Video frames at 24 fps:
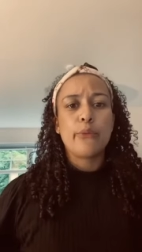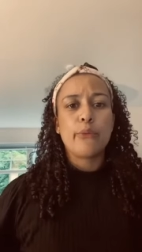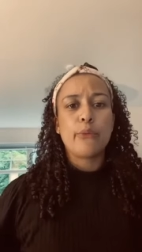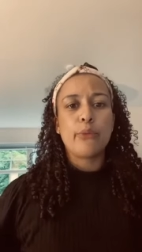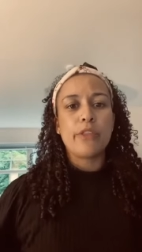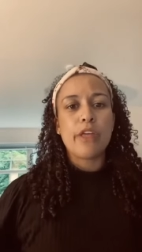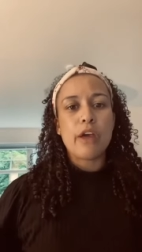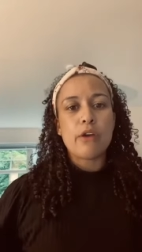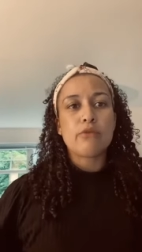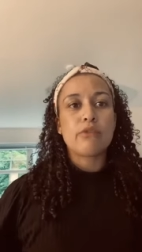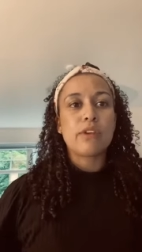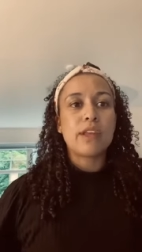
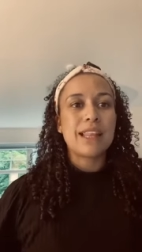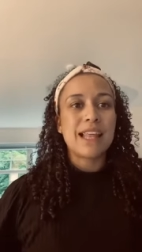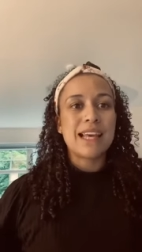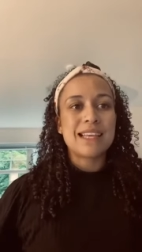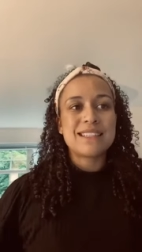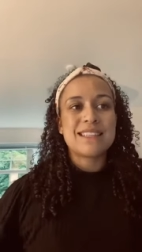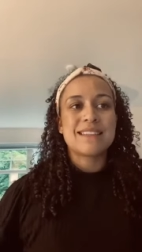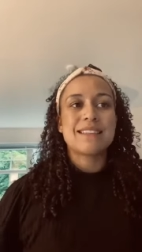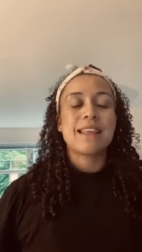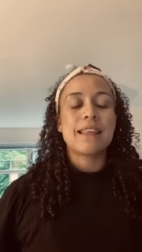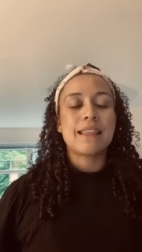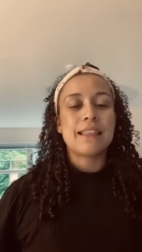without
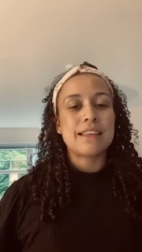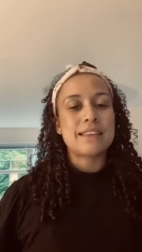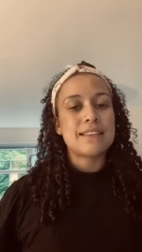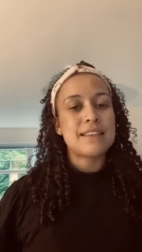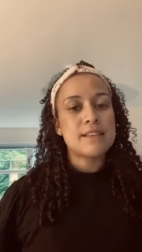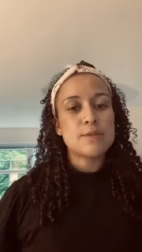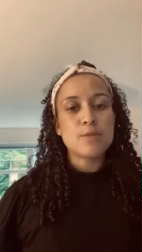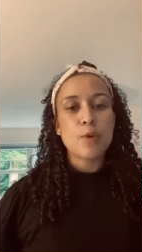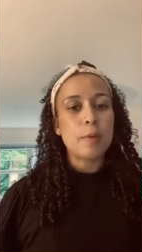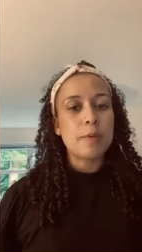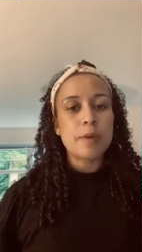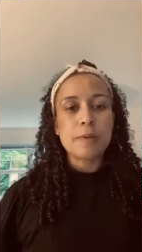realising that this
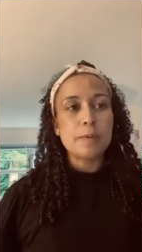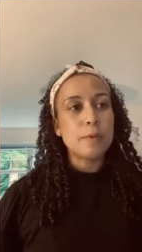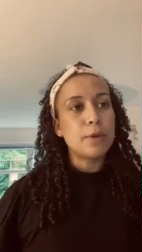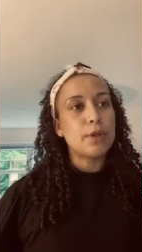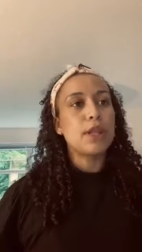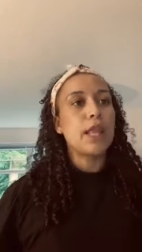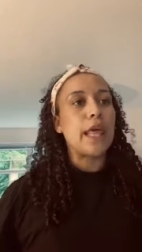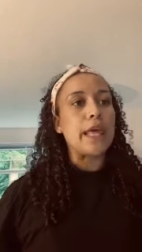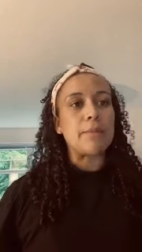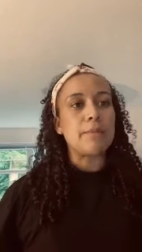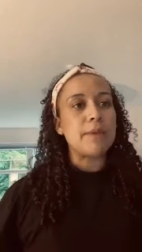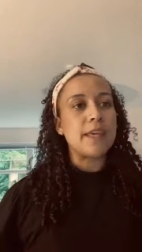is what
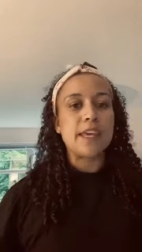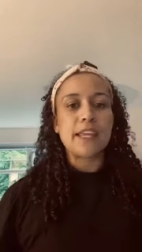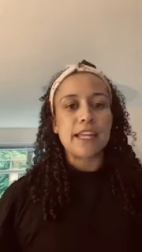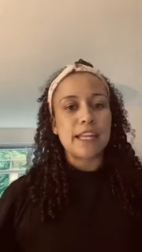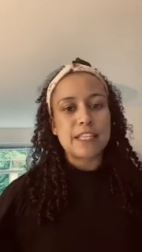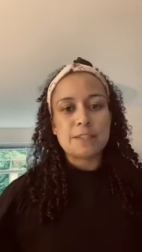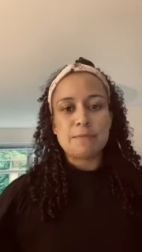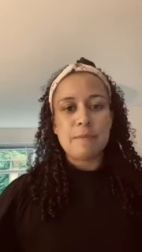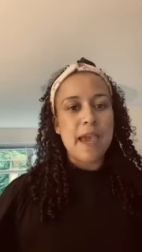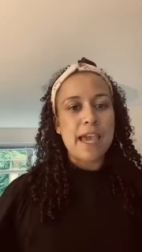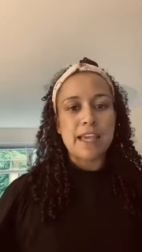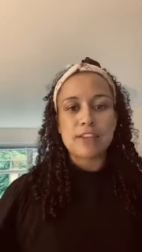people like me can
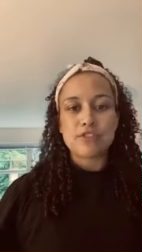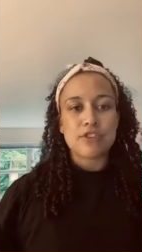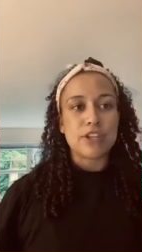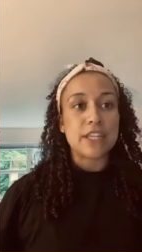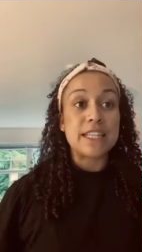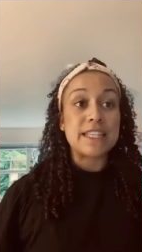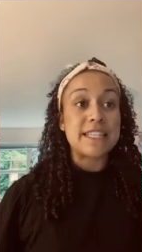expect on